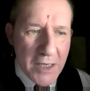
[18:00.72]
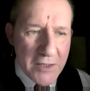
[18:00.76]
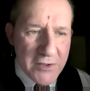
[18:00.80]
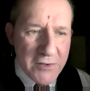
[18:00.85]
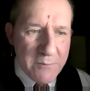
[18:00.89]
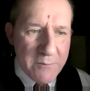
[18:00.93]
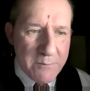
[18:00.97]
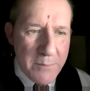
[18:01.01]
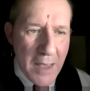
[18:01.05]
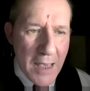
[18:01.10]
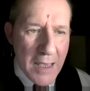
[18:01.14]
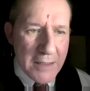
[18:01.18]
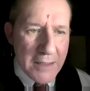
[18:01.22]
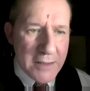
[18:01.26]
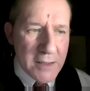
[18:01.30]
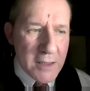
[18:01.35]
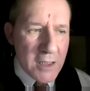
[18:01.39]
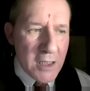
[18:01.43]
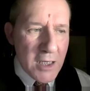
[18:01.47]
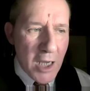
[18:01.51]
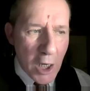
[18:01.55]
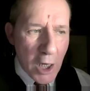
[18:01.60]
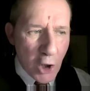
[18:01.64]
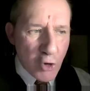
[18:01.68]
out of bed
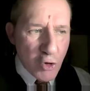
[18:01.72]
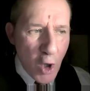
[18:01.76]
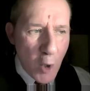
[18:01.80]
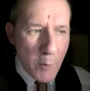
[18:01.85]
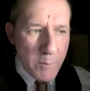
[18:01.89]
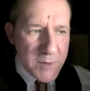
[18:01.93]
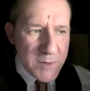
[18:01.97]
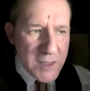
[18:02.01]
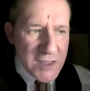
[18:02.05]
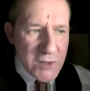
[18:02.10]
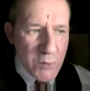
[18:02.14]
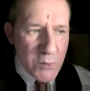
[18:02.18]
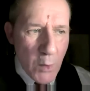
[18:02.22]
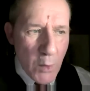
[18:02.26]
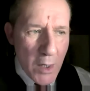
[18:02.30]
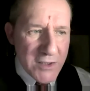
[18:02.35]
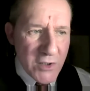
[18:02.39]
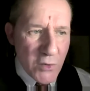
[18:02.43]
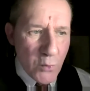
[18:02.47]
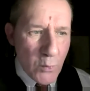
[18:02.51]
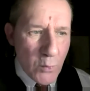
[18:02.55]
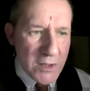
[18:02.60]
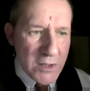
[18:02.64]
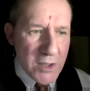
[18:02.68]
and groped his way
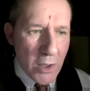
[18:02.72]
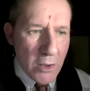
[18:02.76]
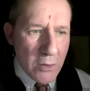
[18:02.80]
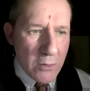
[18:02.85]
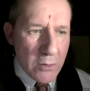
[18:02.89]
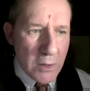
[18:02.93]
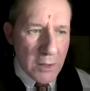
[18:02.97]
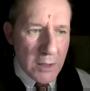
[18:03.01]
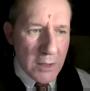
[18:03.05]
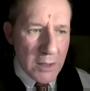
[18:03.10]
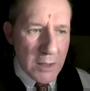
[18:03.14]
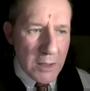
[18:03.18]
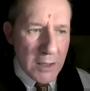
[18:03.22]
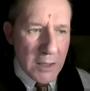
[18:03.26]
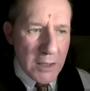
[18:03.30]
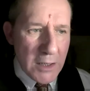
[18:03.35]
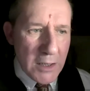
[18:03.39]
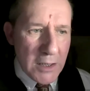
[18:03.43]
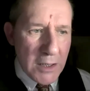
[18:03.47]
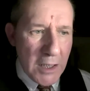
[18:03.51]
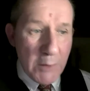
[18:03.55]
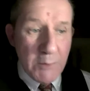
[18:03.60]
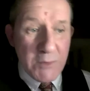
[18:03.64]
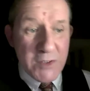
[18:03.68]
to the window
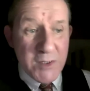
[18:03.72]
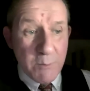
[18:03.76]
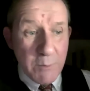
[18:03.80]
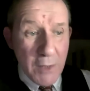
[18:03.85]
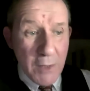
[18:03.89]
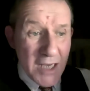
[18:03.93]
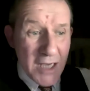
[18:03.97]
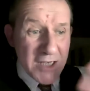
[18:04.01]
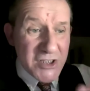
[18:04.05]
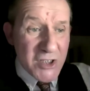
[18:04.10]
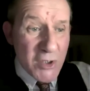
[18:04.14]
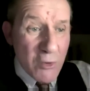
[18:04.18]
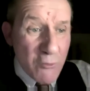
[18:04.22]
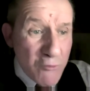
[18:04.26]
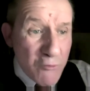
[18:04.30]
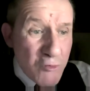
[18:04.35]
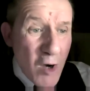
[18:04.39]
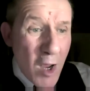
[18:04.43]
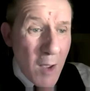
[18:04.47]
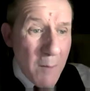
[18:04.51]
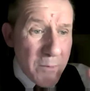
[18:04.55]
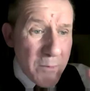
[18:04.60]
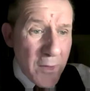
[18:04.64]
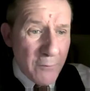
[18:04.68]
he was obliged to
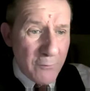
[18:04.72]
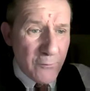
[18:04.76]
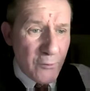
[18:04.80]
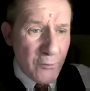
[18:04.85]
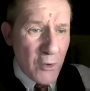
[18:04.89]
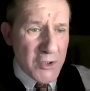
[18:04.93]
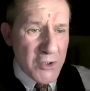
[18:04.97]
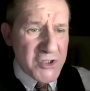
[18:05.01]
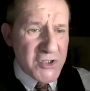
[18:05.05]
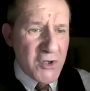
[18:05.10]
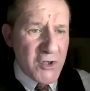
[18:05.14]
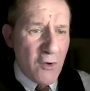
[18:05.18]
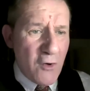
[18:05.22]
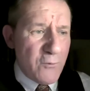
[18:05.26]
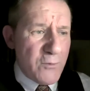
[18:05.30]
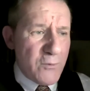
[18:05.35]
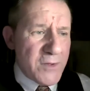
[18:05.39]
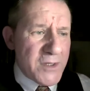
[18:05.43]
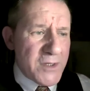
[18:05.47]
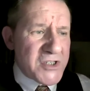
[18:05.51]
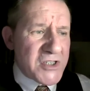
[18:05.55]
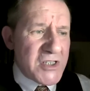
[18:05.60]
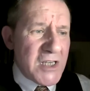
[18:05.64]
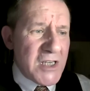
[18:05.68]
rub the frost off
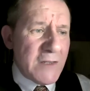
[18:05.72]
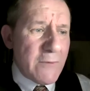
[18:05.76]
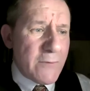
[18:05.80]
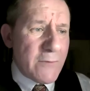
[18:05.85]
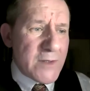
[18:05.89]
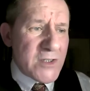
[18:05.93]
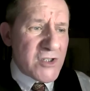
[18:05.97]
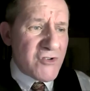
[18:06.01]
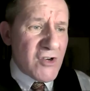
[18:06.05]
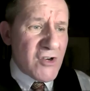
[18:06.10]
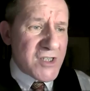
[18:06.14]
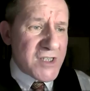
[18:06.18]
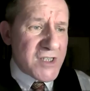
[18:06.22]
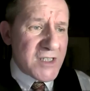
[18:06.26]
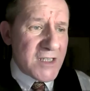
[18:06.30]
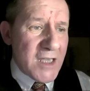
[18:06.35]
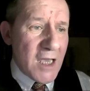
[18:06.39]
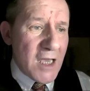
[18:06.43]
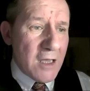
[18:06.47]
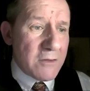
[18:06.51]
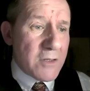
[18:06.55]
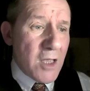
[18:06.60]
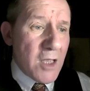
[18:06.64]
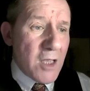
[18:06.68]
with the sleeve of his dressing
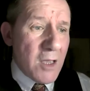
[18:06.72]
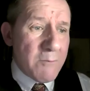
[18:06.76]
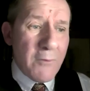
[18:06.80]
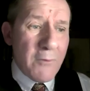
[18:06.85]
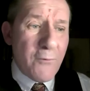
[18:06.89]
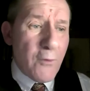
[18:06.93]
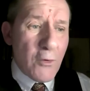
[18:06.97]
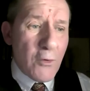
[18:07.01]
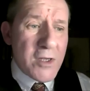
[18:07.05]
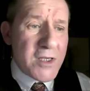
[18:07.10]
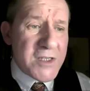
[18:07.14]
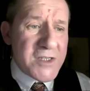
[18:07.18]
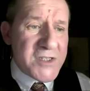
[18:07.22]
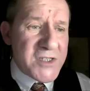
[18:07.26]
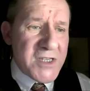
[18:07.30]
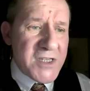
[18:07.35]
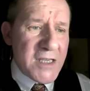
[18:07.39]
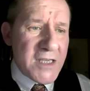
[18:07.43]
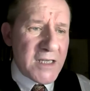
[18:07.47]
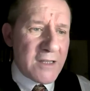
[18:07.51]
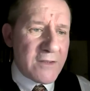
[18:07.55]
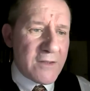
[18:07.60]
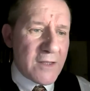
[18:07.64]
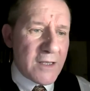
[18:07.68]
gown before he could see
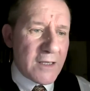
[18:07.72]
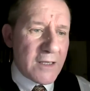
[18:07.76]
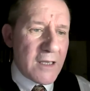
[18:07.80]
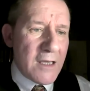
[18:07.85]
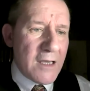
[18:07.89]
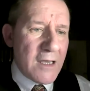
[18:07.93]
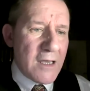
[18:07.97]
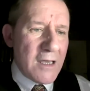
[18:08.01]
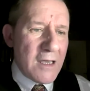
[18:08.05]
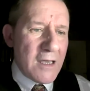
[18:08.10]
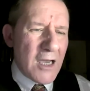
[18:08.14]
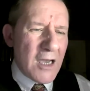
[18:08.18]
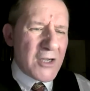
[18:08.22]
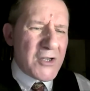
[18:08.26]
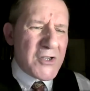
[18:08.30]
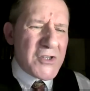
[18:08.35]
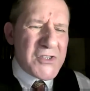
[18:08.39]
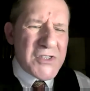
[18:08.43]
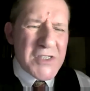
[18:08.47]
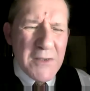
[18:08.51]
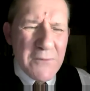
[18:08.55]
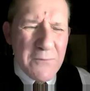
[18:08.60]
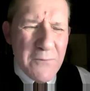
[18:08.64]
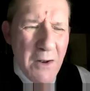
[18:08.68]
anything, and
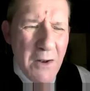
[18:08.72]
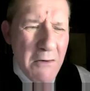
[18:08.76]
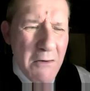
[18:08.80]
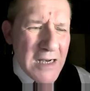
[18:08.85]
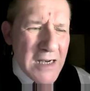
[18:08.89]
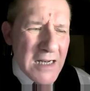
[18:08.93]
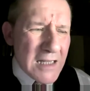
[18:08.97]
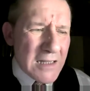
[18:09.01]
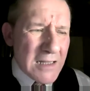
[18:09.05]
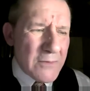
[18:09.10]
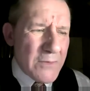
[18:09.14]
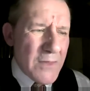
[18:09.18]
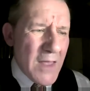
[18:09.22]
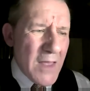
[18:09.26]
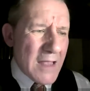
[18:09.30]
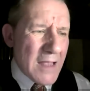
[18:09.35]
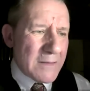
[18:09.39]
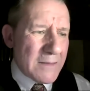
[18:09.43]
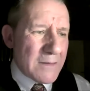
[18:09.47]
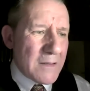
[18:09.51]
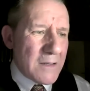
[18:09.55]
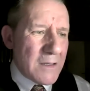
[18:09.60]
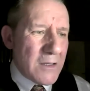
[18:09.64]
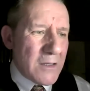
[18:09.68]
could see very little
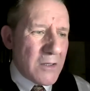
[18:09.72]
then.